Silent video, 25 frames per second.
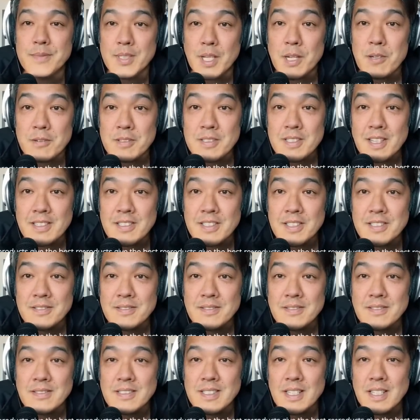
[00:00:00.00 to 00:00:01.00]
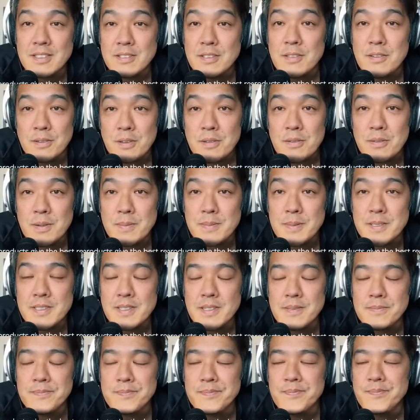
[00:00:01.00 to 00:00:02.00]
irritation, yeah, 2 to
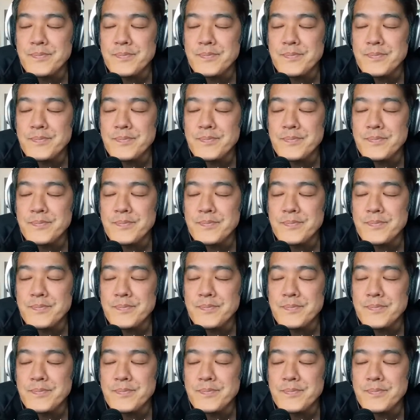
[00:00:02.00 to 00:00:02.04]
3%.